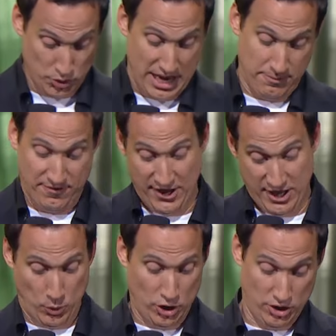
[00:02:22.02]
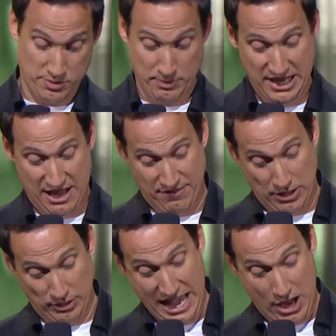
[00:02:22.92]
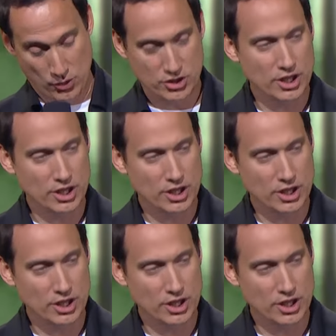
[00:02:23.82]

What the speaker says: type funny words, me laugh out loud.